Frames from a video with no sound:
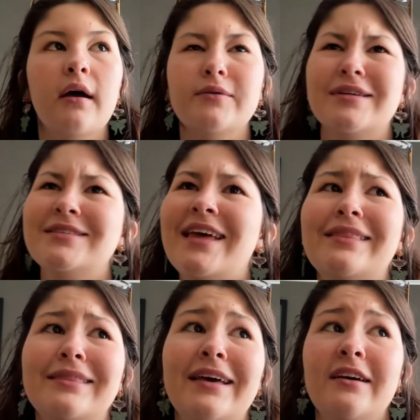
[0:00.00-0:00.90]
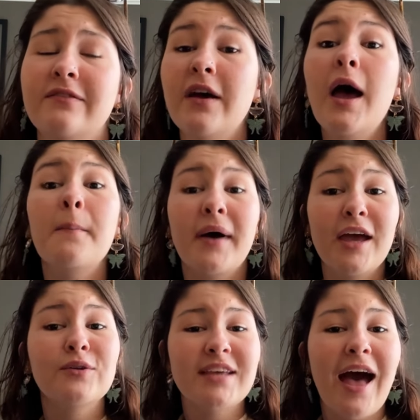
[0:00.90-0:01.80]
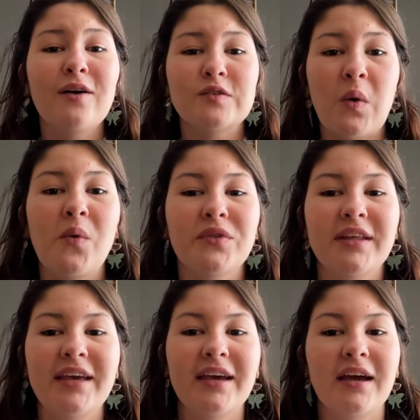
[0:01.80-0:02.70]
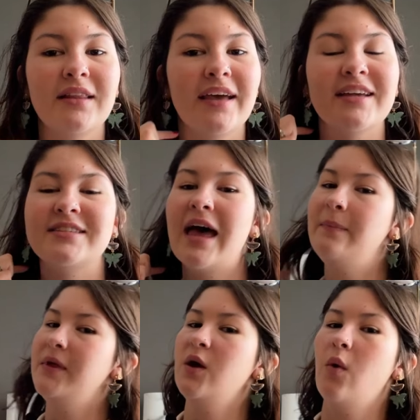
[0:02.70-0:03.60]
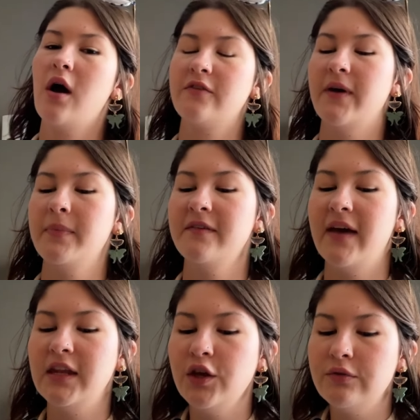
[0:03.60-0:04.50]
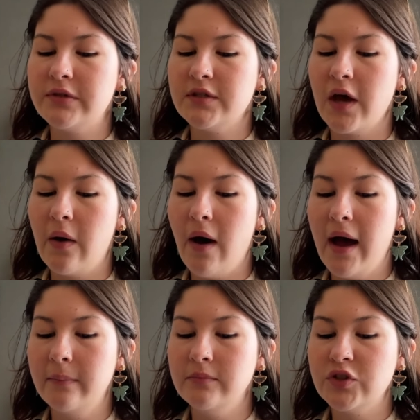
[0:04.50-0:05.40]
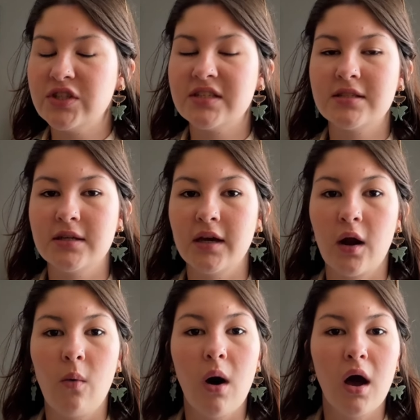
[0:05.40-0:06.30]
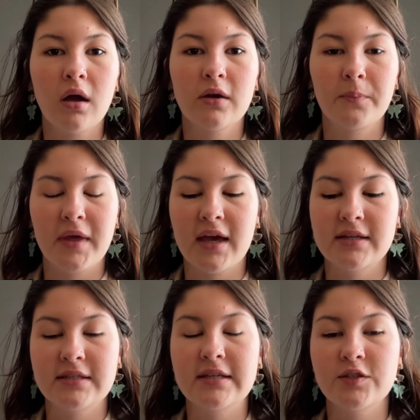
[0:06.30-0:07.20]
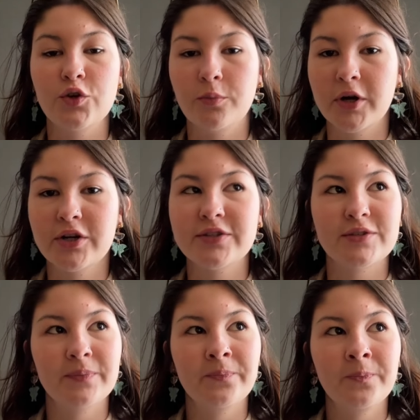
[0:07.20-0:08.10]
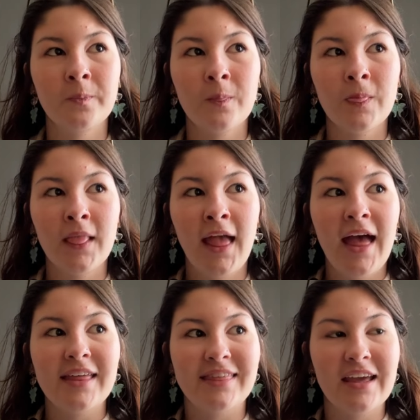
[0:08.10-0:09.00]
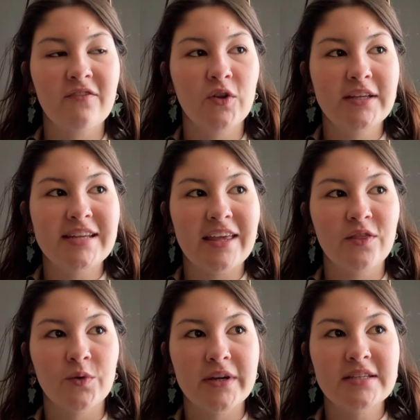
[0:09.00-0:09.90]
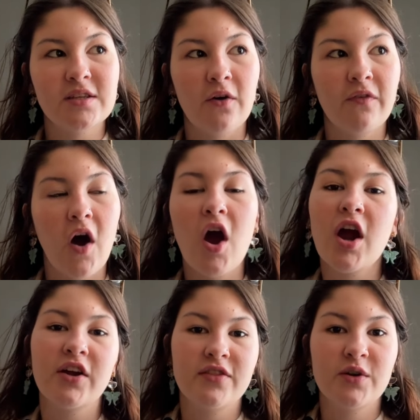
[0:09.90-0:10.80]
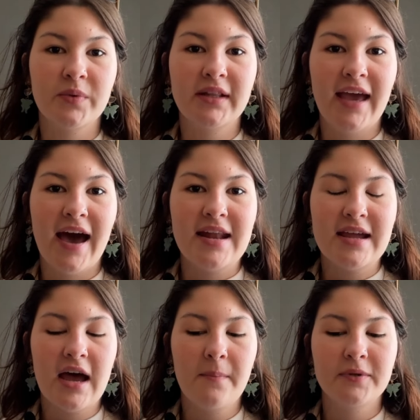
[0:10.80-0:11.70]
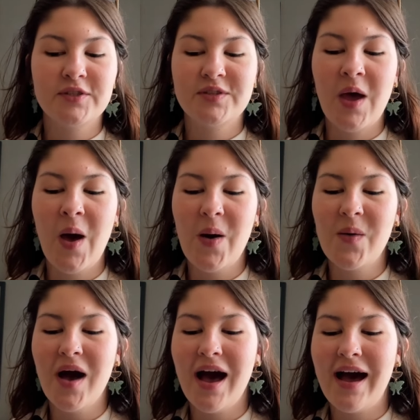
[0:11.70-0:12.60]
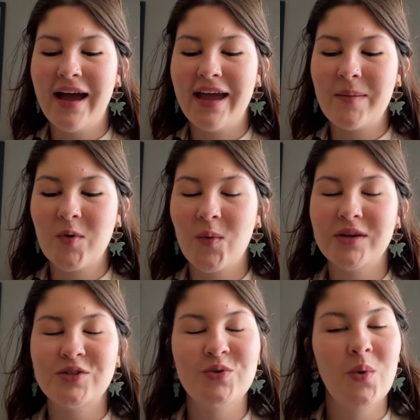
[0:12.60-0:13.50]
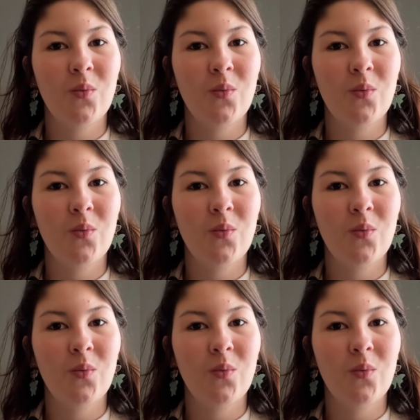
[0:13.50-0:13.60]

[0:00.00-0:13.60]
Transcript: was gonna say live. My hotel is only like a 10-minute walk from the venue, so I'm just gonna walk because these Ubers, I think I've only taken 3 so far. They're really adding up. So I am going to